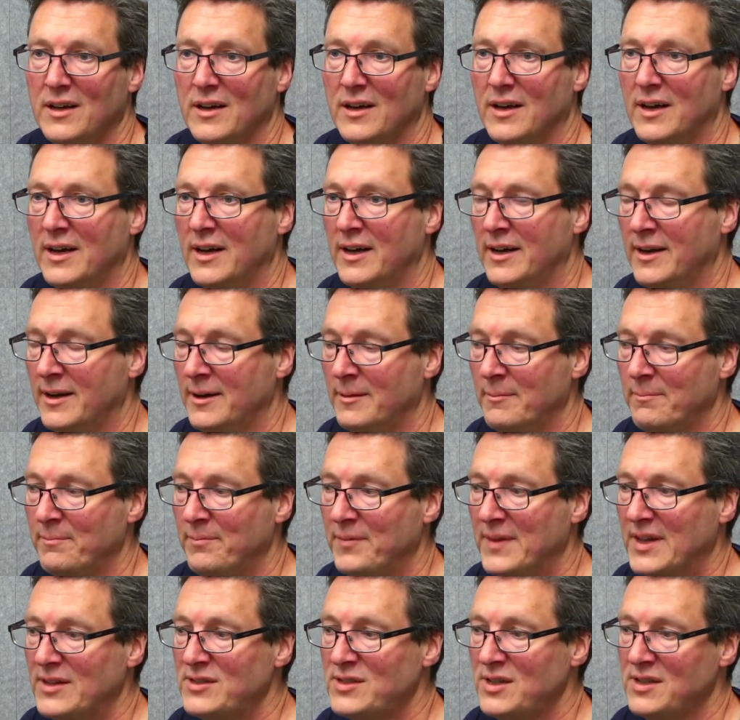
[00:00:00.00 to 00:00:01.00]

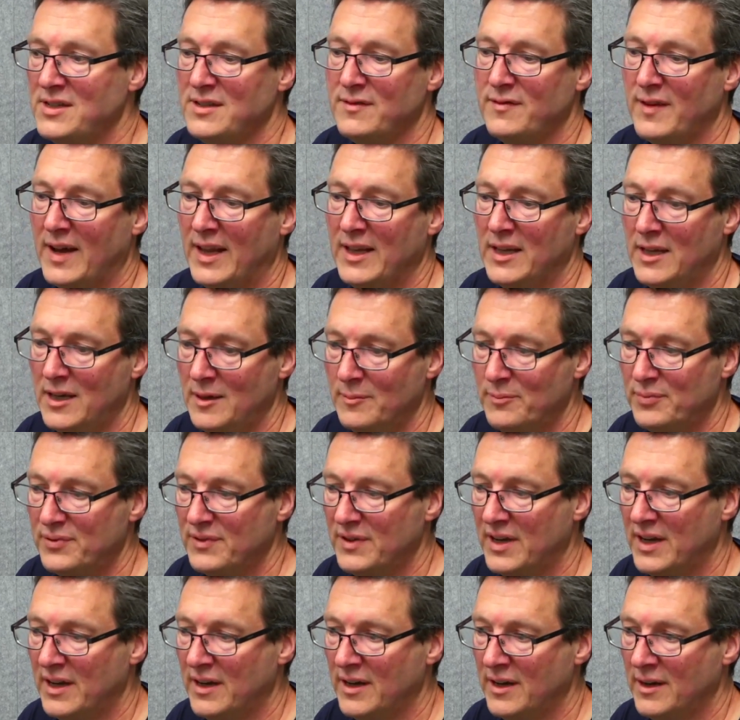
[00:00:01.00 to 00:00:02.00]
to develop.
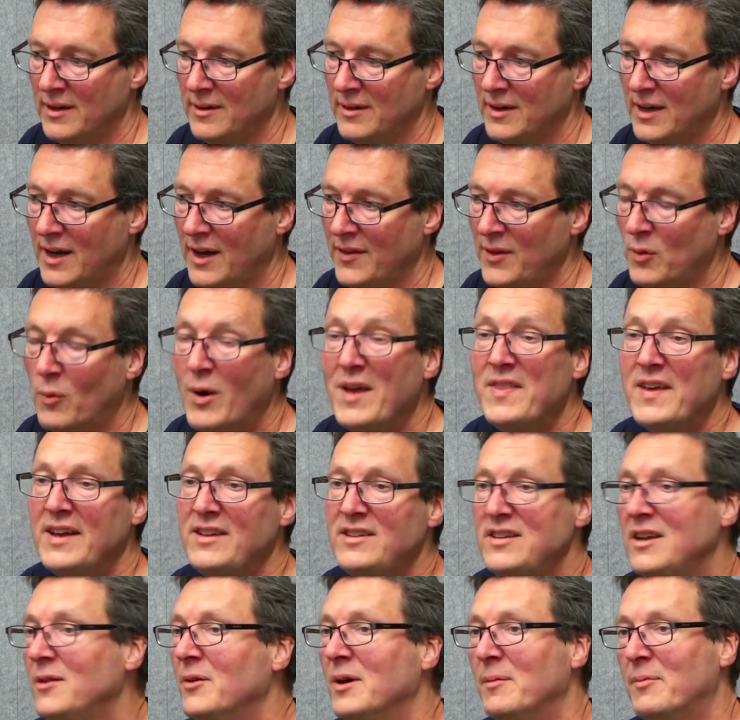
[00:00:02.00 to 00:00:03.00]
And the way they
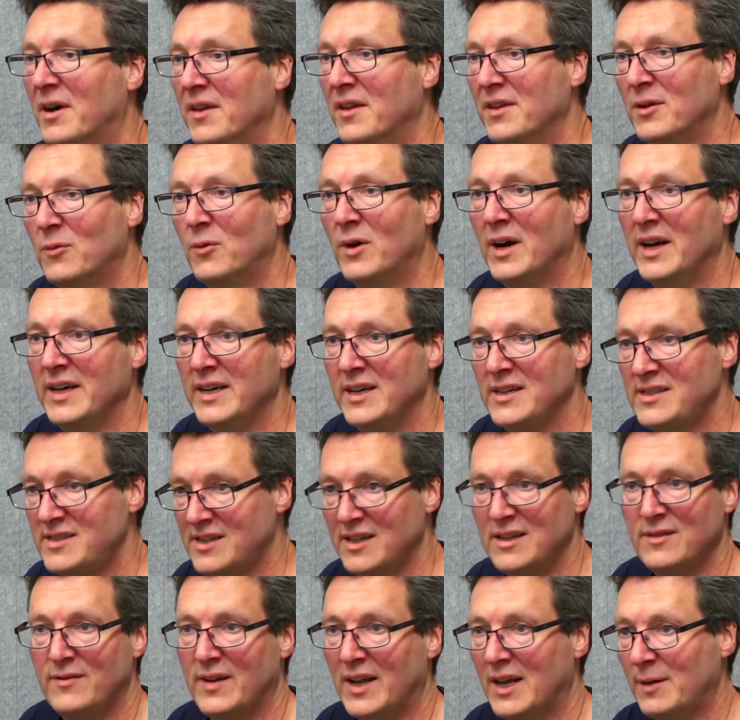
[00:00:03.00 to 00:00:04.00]
do it, by the way, is
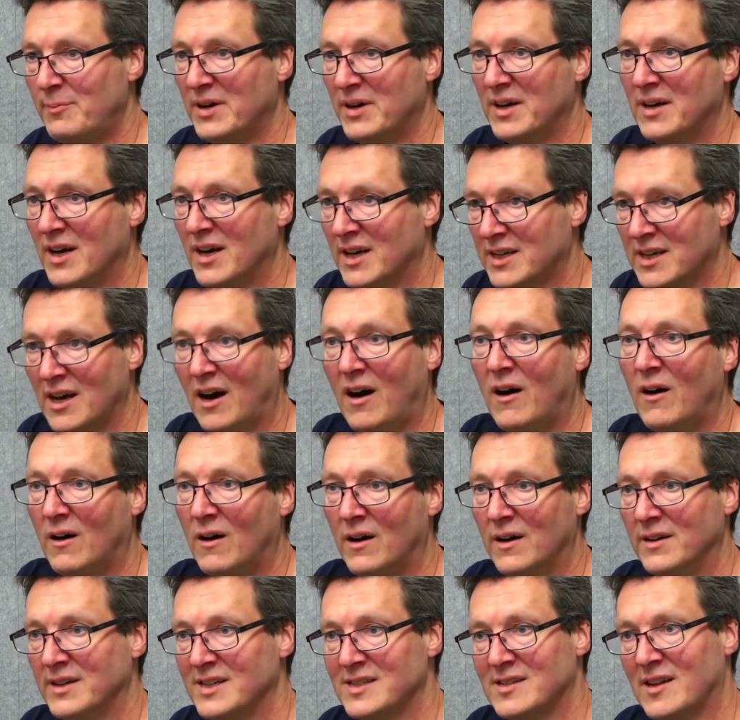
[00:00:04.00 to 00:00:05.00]
to develop a
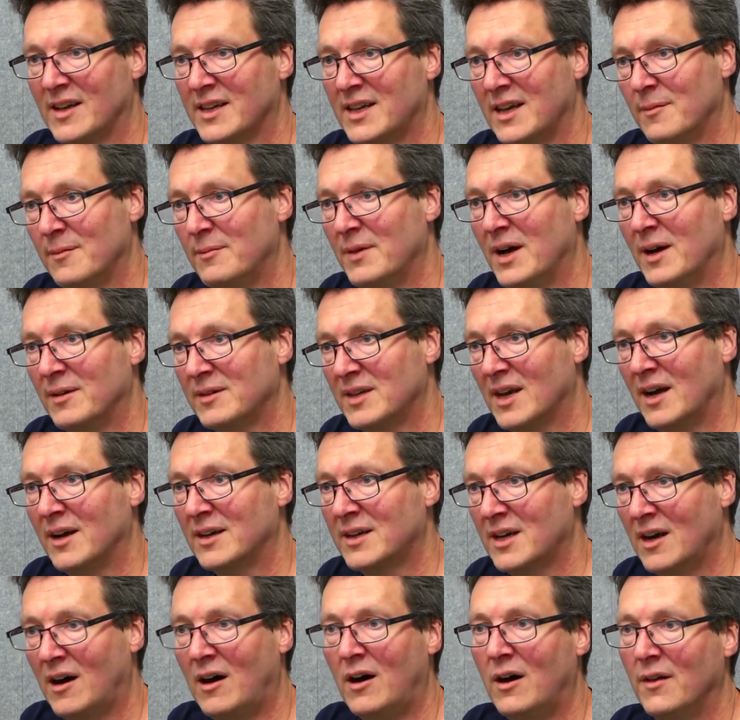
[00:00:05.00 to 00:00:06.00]
card. It's like a
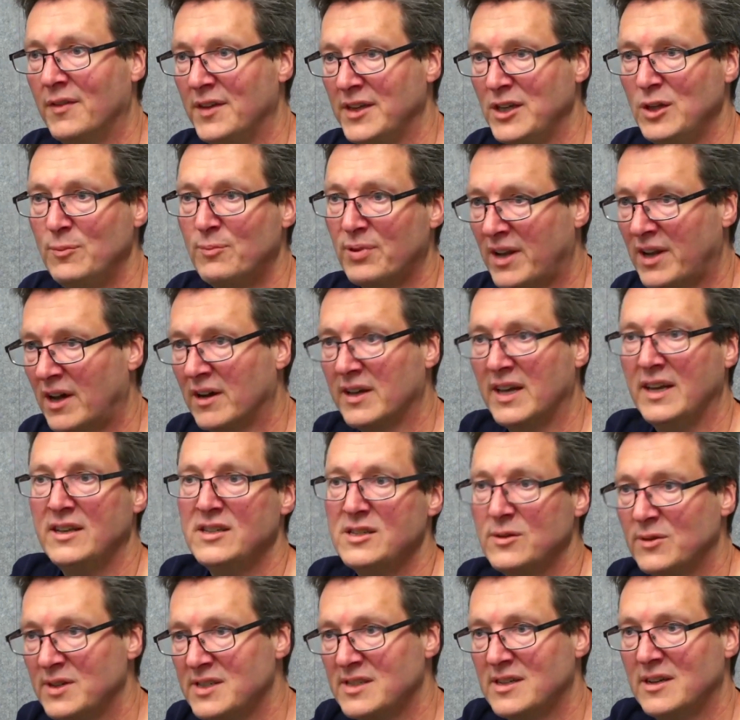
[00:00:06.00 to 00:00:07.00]
card that you plug
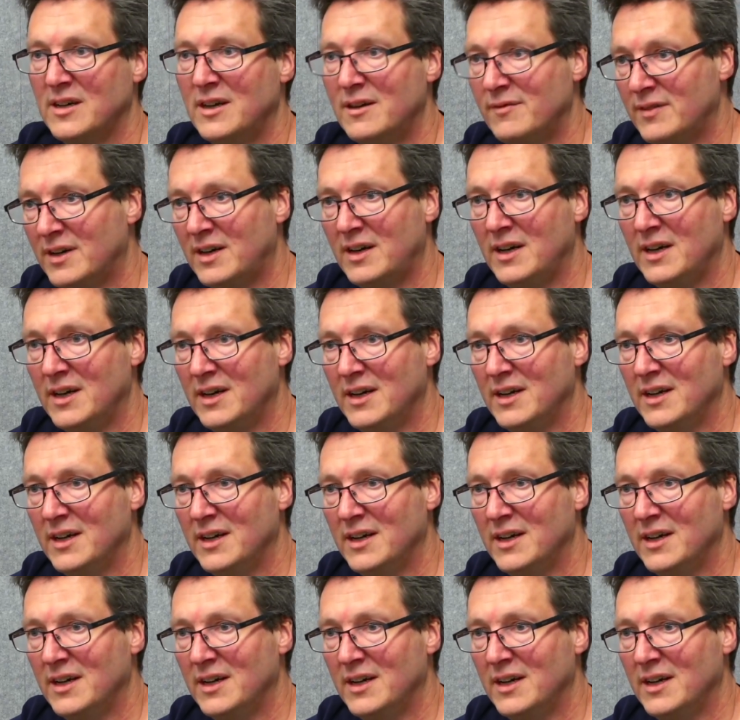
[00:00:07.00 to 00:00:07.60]
into a server.